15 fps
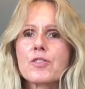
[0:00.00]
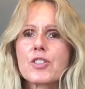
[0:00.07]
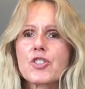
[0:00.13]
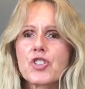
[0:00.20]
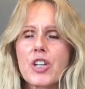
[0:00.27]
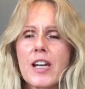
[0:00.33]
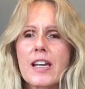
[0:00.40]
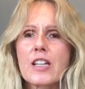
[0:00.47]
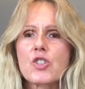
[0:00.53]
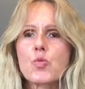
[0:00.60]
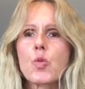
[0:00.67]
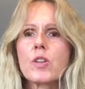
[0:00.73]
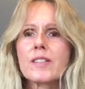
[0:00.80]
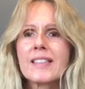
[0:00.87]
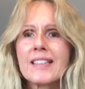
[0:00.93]
to change
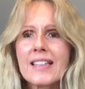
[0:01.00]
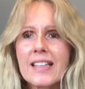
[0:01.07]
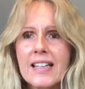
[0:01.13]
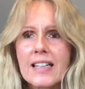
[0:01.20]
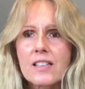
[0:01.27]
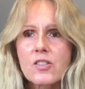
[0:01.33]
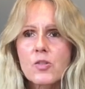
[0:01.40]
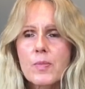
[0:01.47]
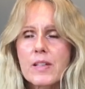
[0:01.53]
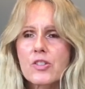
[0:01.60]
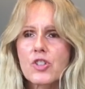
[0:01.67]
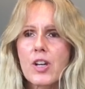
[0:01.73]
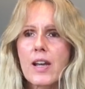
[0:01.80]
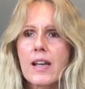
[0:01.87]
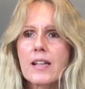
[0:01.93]
what needs to be
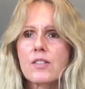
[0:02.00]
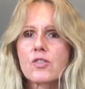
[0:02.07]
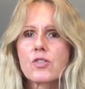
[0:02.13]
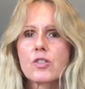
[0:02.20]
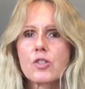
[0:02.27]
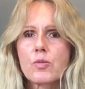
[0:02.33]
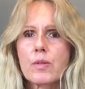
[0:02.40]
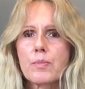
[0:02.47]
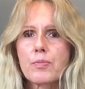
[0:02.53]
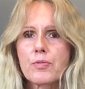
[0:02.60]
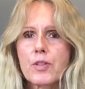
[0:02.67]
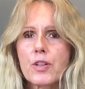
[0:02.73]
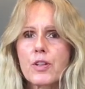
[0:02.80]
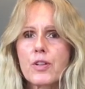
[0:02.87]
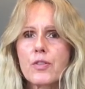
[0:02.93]
changed to
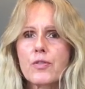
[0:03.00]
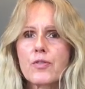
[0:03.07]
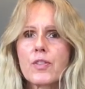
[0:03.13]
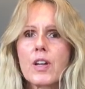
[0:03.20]
improve